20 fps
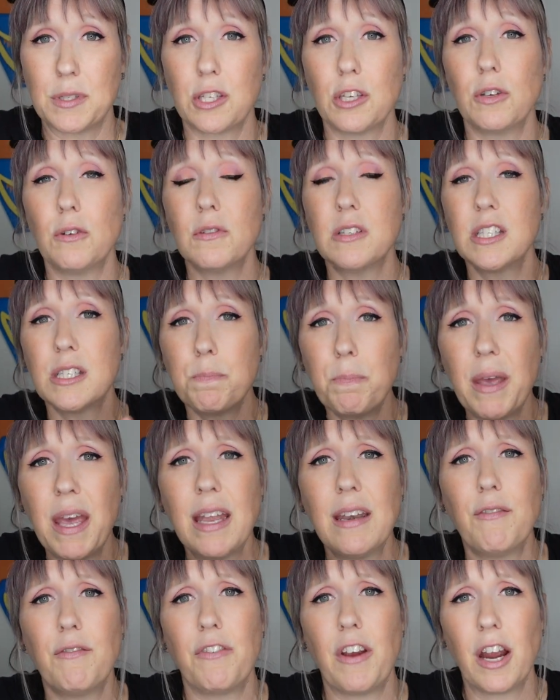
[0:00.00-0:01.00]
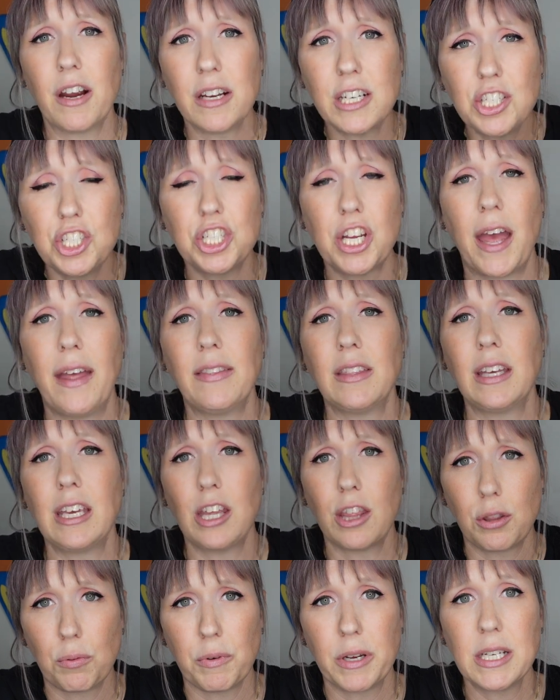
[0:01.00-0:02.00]
So you spin very gently
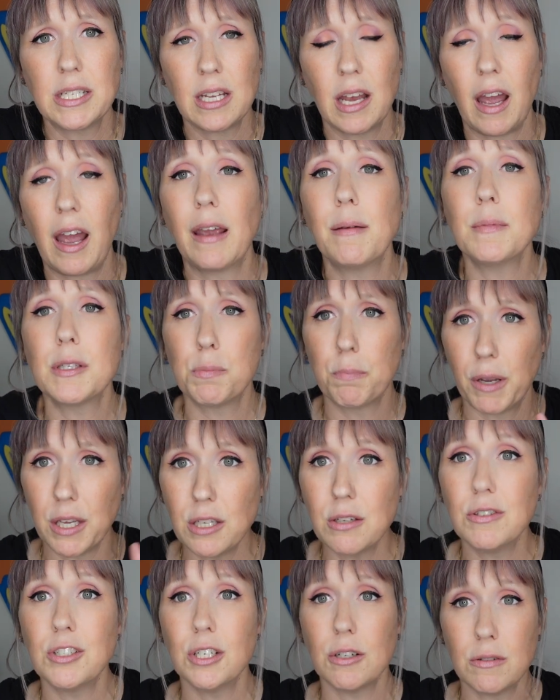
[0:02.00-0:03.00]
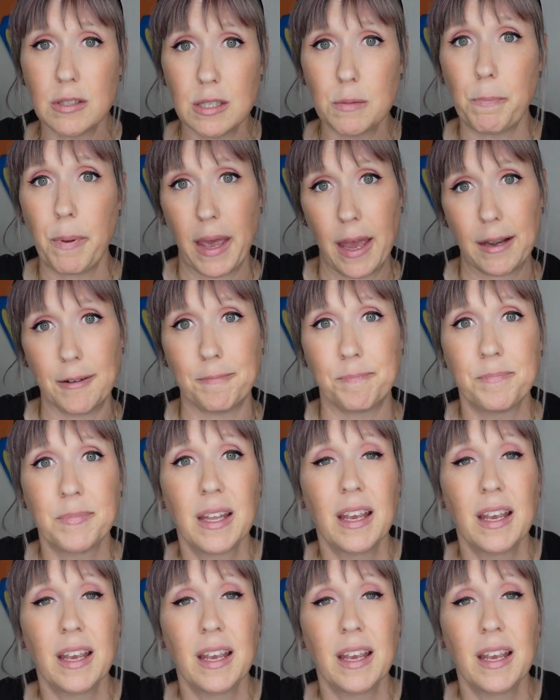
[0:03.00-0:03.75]
three times, but you do spin.